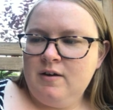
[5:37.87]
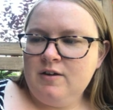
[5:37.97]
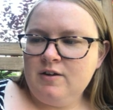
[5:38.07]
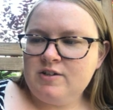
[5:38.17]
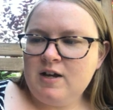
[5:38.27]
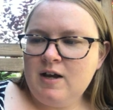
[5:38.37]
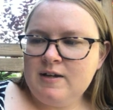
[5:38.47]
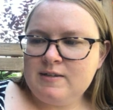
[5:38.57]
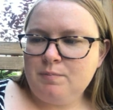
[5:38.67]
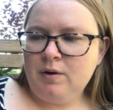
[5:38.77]
"Your tongue
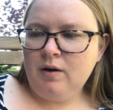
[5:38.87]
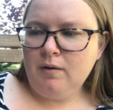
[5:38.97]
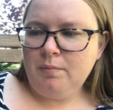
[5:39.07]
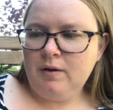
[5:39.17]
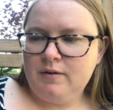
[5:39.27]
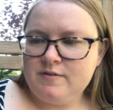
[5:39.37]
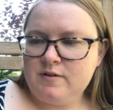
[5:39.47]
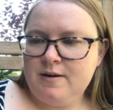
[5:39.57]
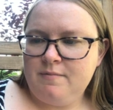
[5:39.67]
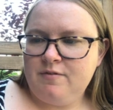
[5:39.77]
is purple,"
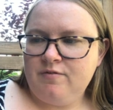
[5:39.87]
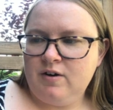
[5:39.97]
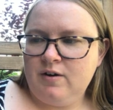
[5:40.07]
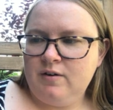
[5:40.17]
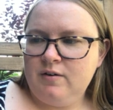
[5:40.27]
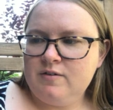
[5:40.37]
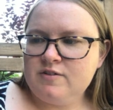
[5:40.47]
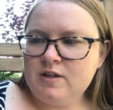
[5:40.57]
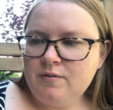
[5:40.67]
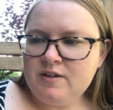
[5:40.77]
screamed Fern.
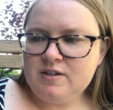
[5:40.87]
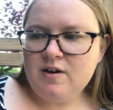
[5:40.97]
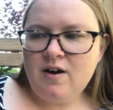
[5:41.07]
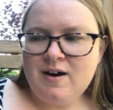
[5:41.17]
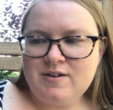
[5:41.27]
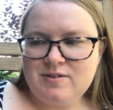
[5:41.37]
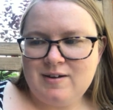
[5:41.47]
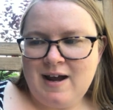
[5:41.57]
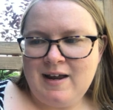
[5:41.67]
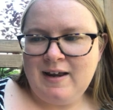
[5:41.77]
"So is yours,"
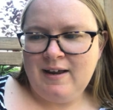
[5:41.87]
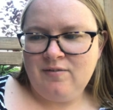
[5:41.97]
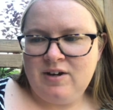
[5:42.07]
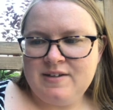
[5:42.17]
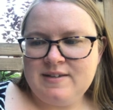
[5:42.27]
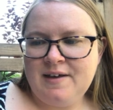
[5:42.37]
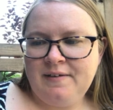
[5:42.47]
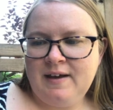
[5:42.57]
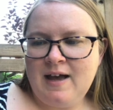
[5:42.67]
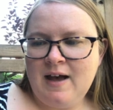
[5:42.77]
cried Avery,
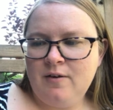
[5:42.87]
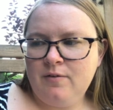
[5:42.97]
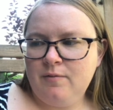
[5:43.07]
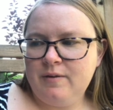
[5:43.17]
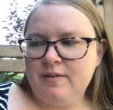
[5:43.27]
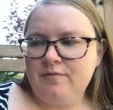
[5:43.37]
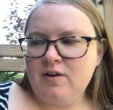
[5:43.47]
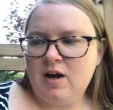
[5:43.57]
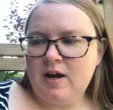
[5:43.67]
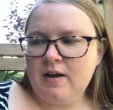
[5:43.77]
sailing out with the
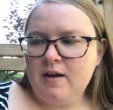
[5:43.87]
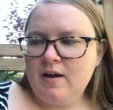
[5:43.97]
frog.